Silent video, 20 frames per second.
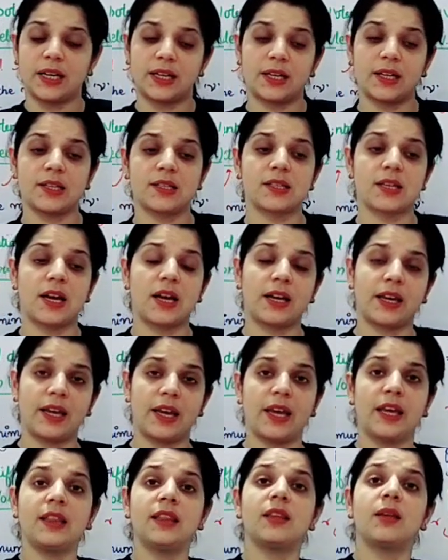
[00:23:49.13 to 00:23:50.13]
It is
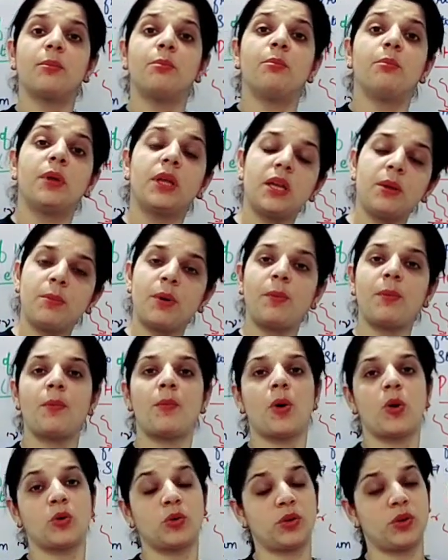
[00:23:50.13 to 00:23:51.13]
again the minimum
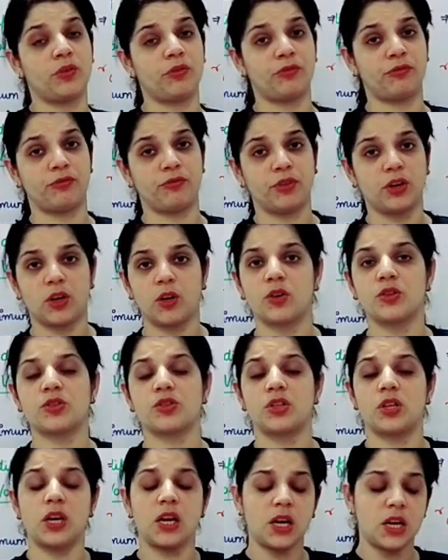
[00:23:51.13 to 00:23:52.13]
amount of
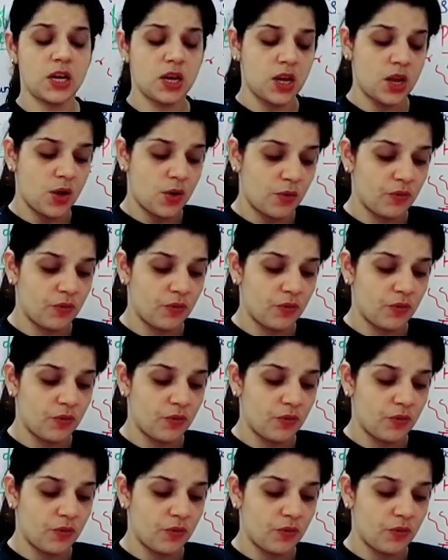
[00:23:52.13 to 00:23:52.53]
velocity